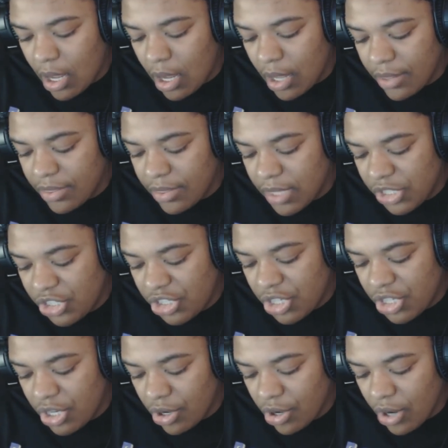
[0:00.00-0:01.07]
uh,
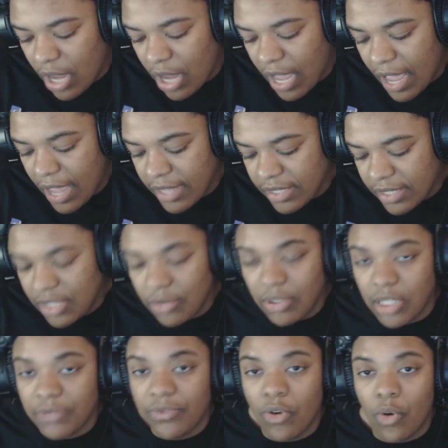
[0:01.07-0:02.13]
this year, I
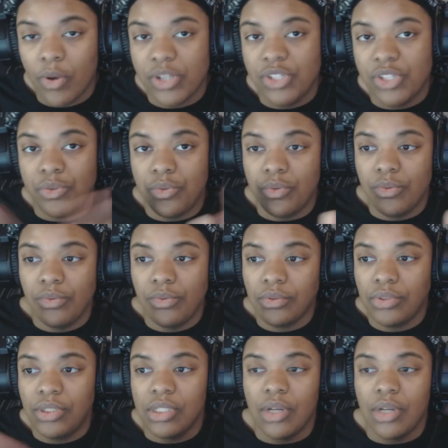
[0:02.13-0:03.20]
still look forward to,
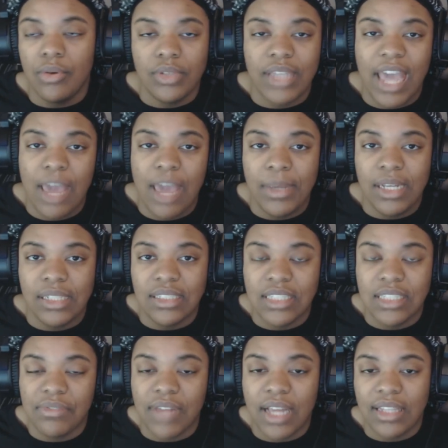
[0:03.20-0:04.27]
you know, gaming
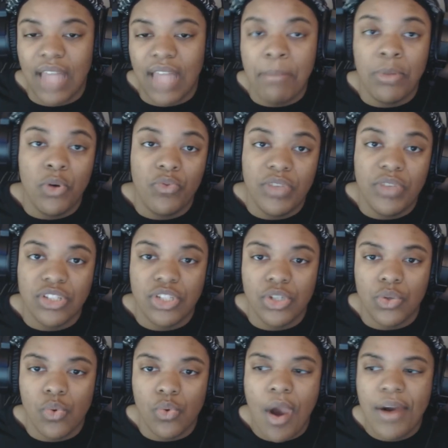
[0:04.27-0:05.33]
and stuff like that, movies
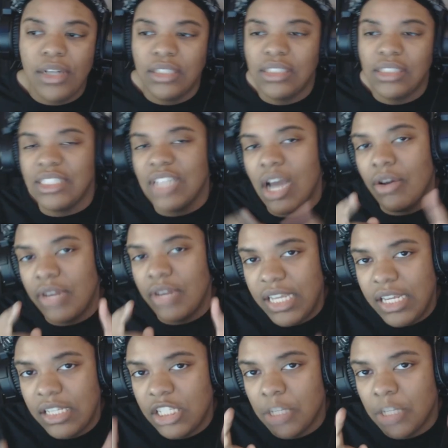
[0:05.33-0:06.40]
too, that y'all
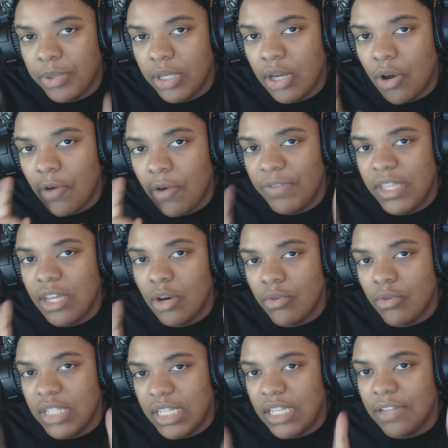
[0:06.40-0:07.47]
need to put on
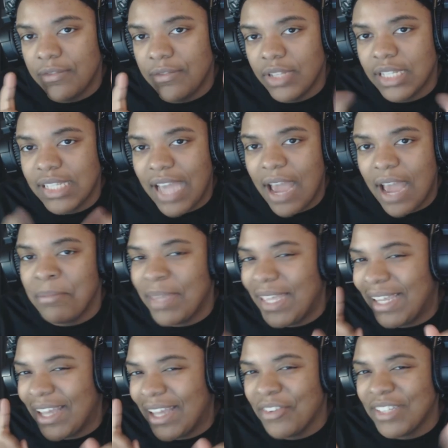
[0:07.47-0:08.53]
VOD for the time
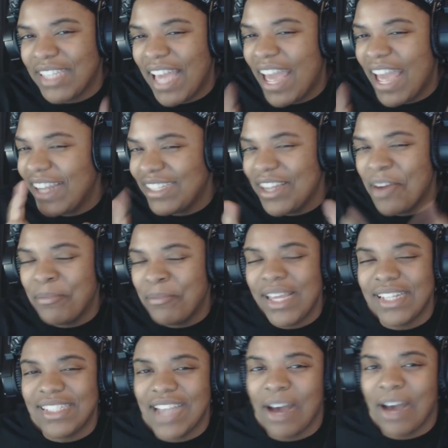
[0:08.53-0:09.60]
being. Okay? Don't
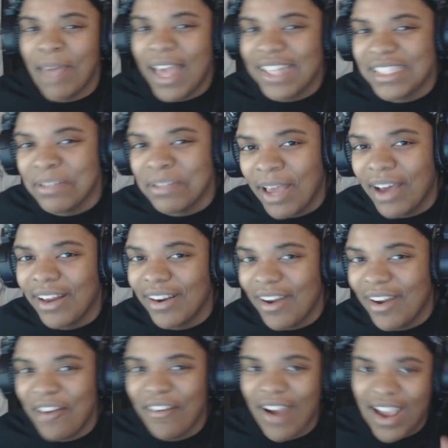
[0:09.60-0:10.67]
be a dumbass about
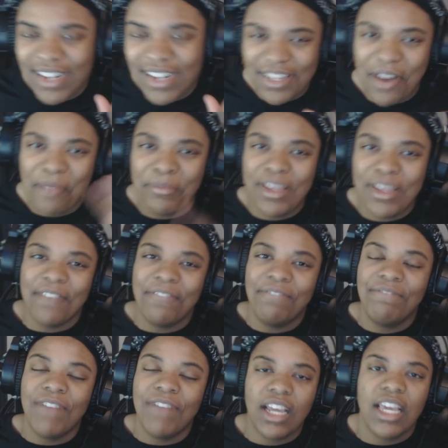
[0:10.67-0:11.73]
it. Alright? Don't be a
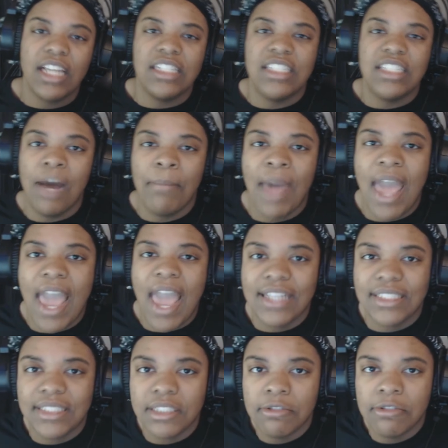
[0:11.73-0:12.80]
fucking
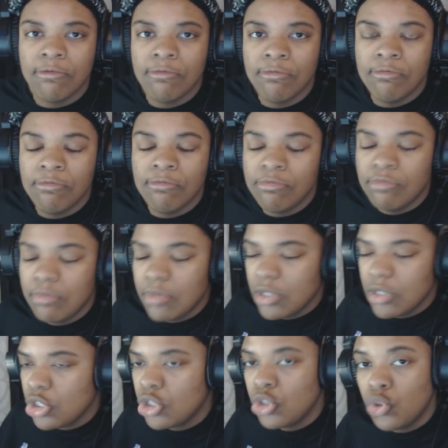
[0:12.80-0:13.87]
dumbass.
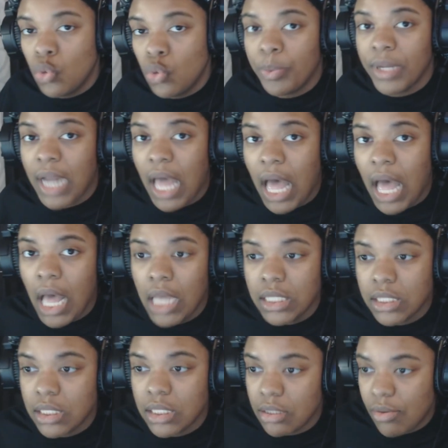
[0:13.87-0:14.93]
Stupid
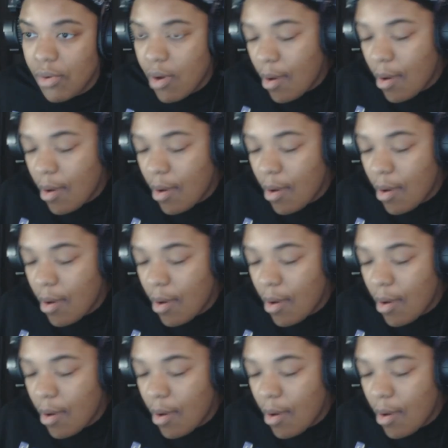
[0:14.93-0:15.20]
ass.